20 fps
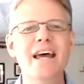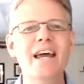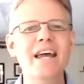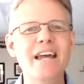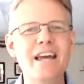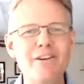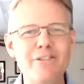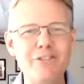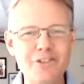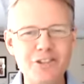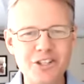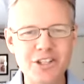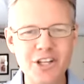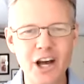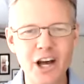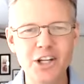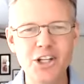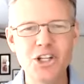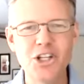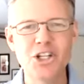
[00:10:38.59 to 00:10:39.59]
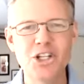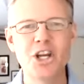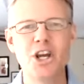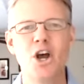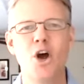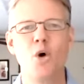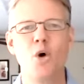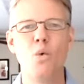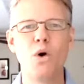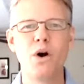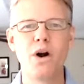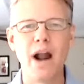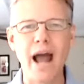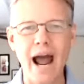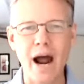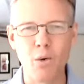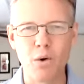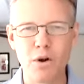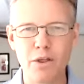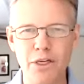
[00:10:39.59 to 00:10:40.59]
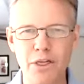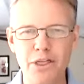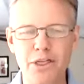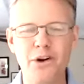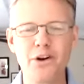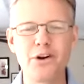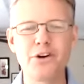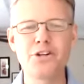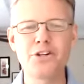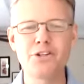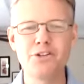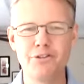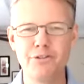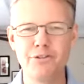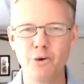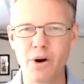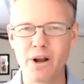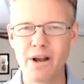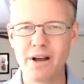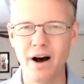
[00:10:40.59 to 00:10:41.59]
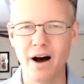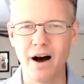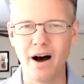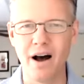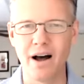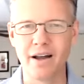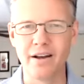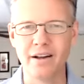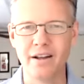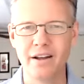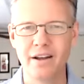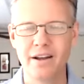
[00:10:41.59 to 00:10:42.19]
"If such were our thirst for God,